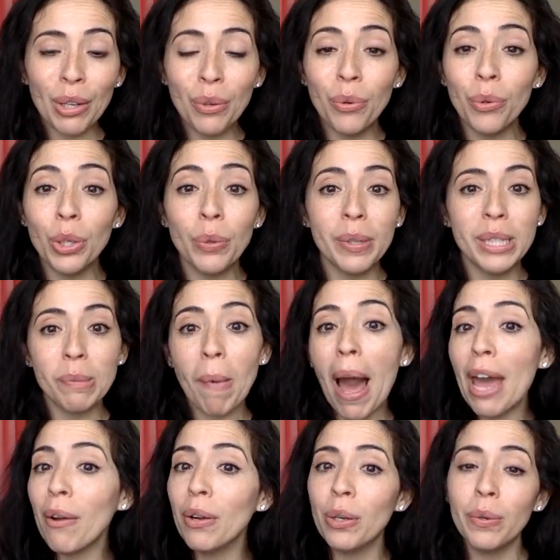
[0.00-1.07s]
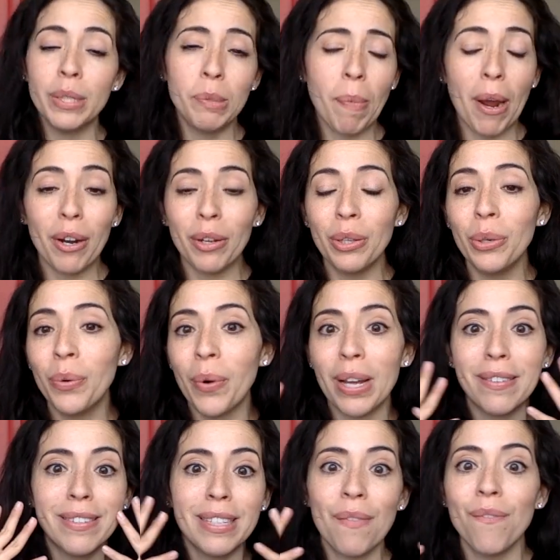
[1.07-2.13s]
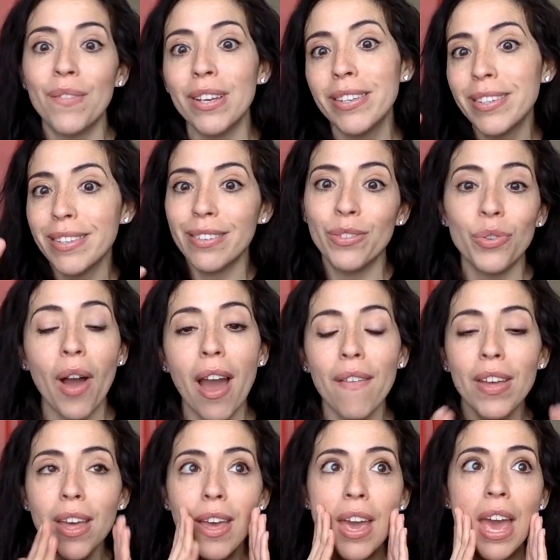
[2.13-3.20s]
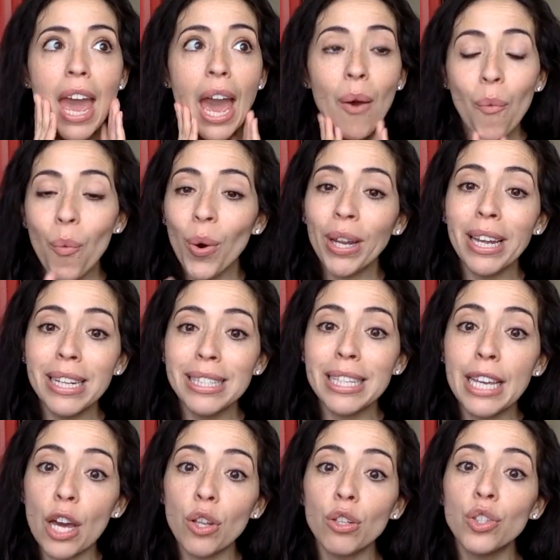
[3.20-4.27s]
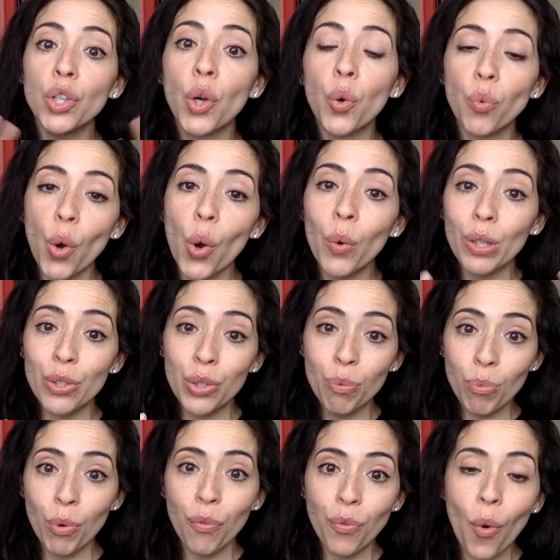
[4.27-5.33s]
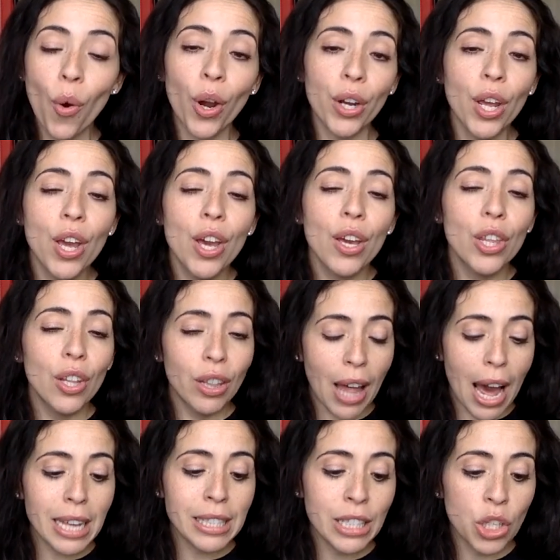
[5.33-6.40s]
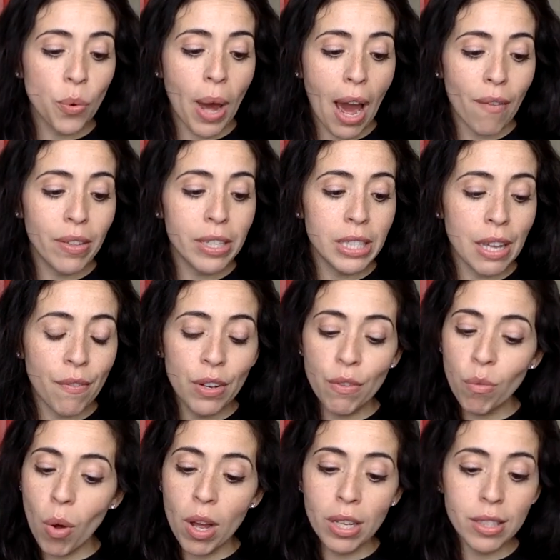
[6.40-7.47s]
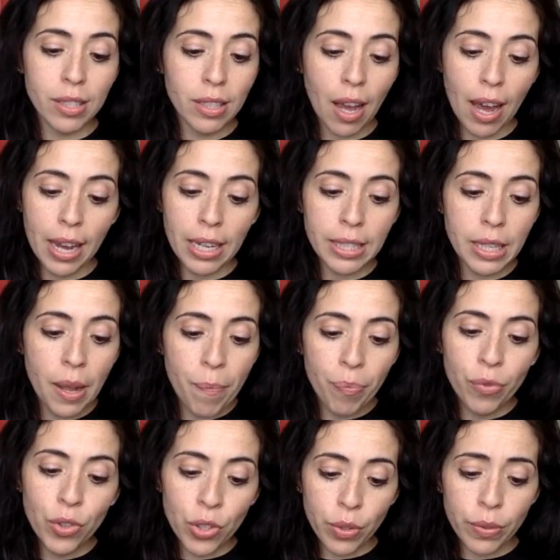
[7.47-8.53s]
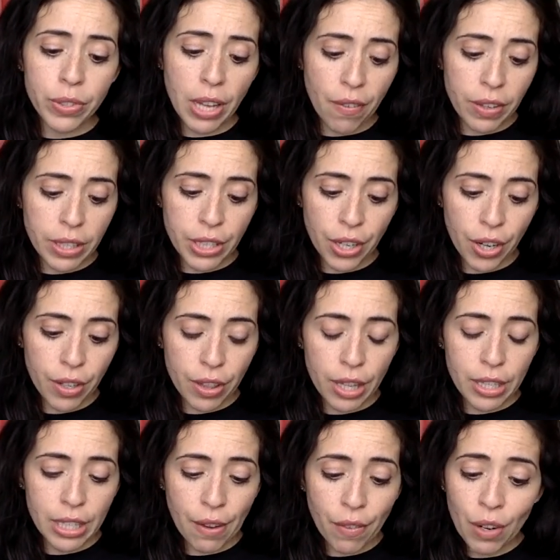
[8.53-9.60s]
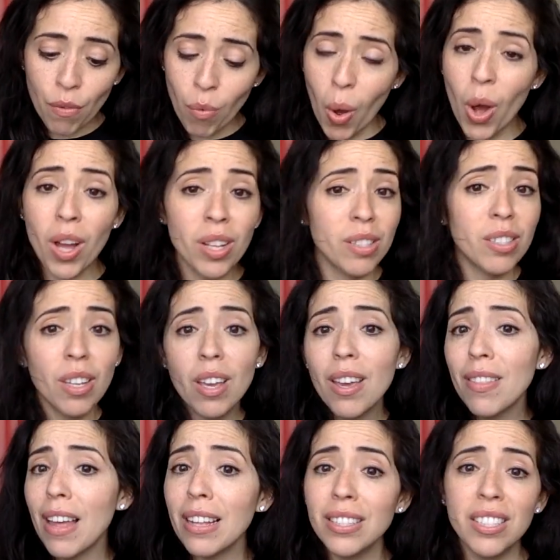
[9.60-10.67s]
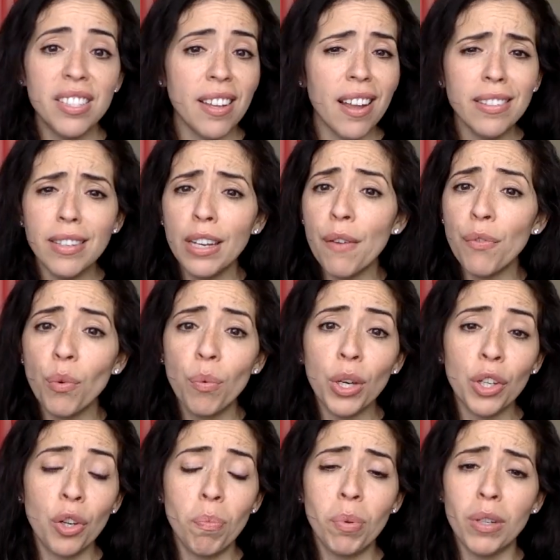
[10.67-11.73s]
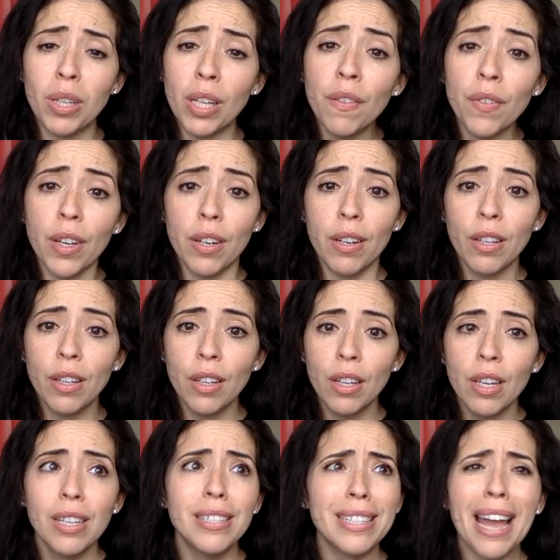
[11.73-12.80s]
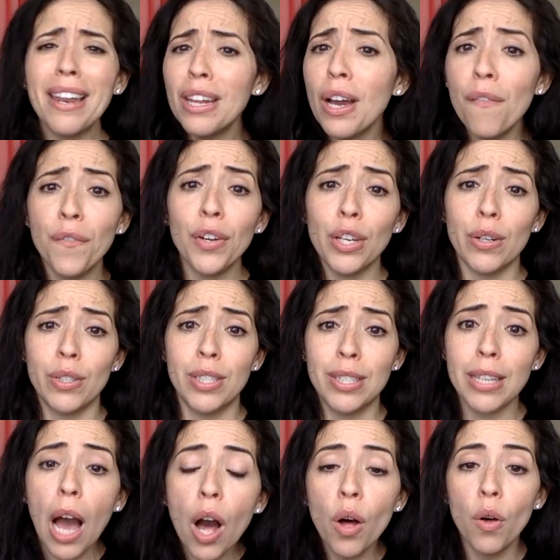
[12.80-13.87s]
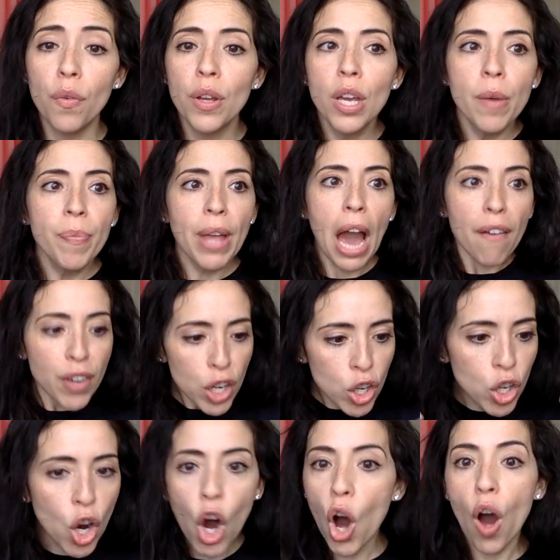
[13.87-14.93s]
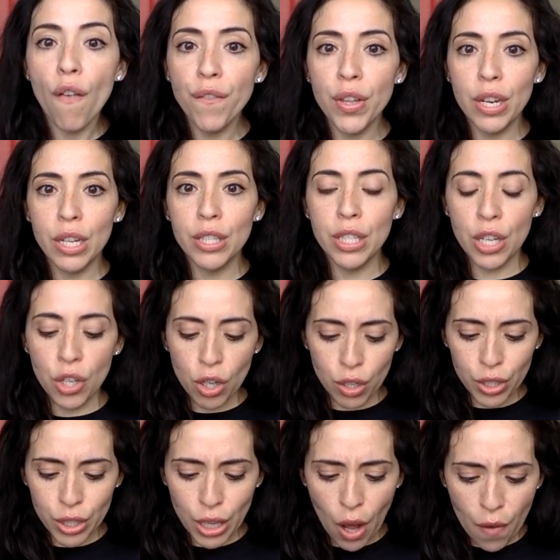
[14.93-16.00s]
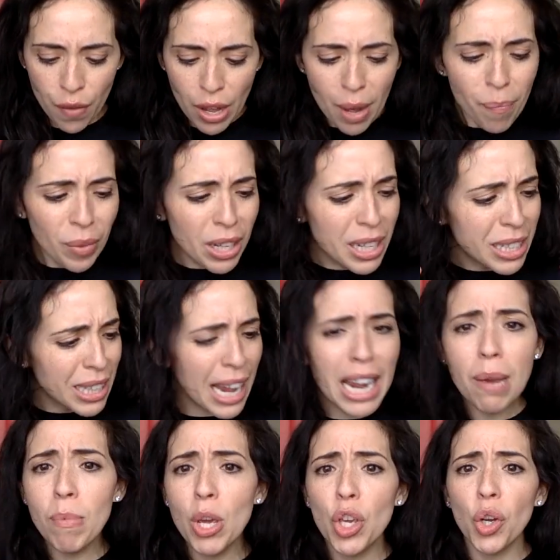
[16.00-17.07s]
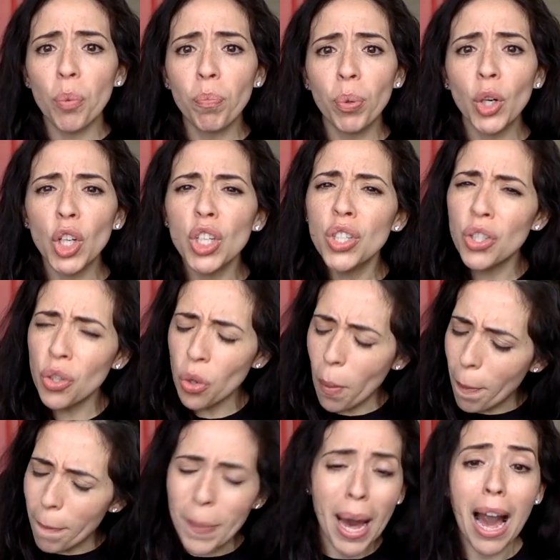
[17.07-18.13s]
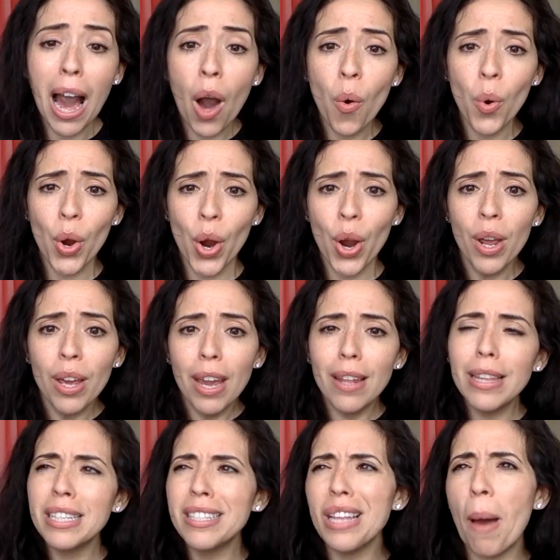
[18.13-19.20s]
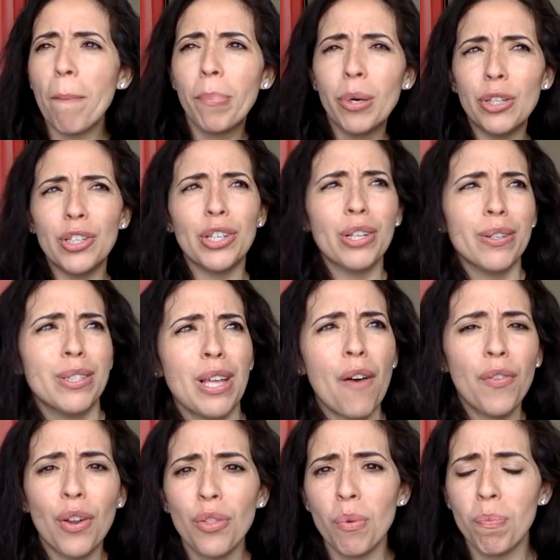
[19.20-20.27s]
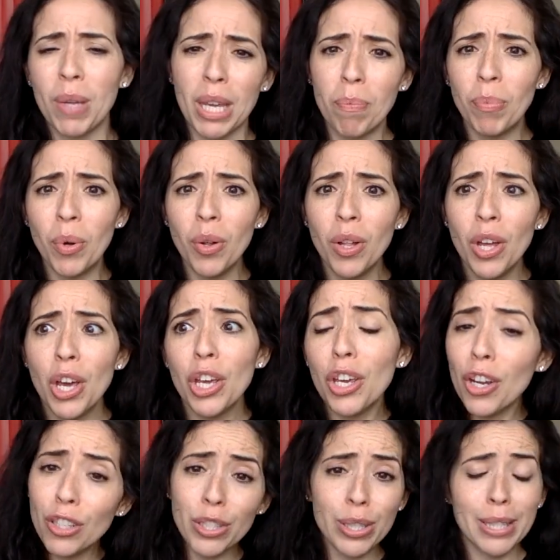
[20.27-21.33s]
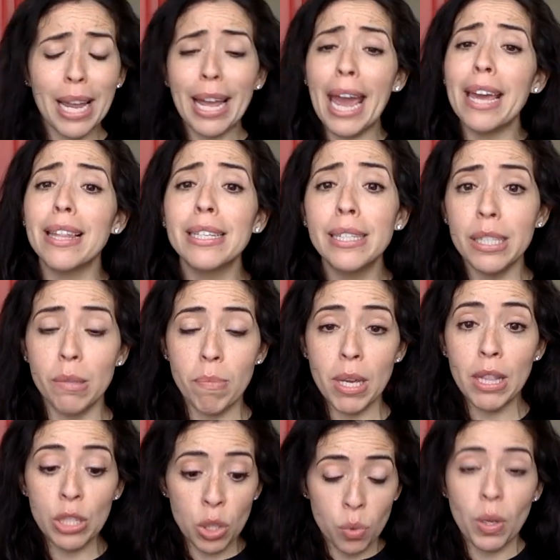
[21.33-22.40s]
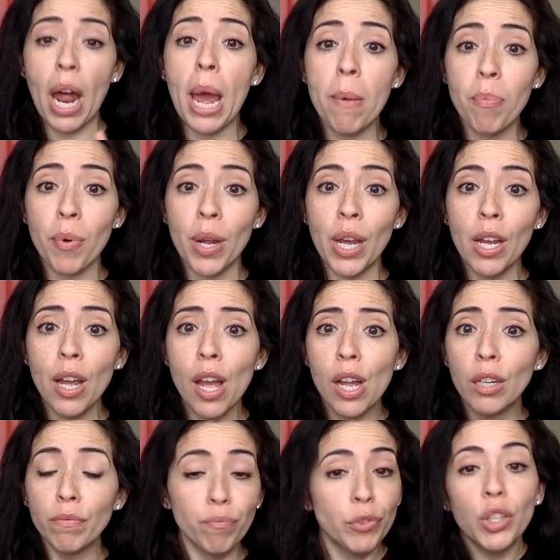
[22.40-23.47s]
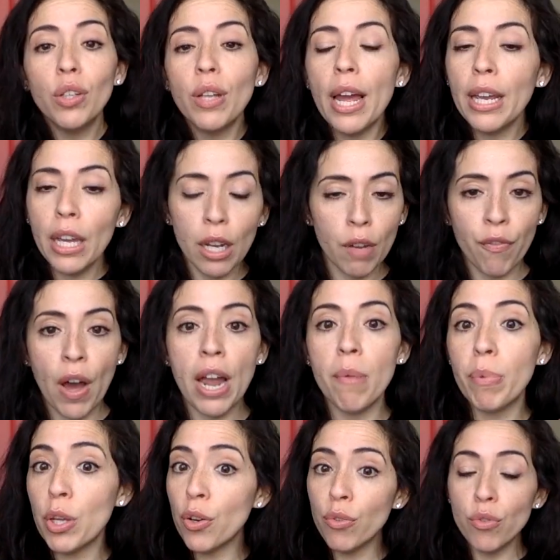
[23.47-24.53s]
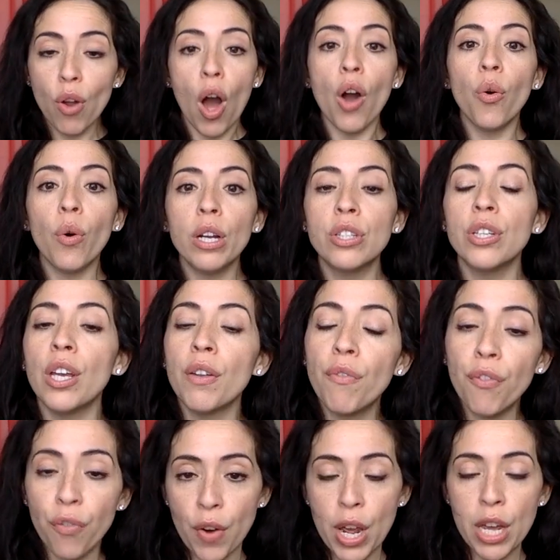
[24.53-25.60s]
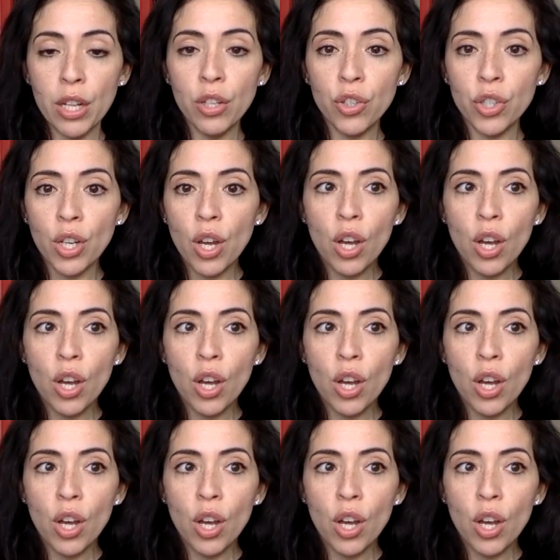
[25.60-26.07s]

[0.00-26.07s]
who you inspire and who inspire you, who have the same vision and drive, and working together to grow and to move forward. Last, you have the Seven of Wands, guys. Two sevens here, and Seven of Wands, that's standing up for what you believe in. Standing up for yourself, having confidence in yourself, claiming your personal power. And this is not pushing yourself and other people. You're just saying, hey, this is me. This is what I bring. You don't like it? Fine. But you're not going to infringe,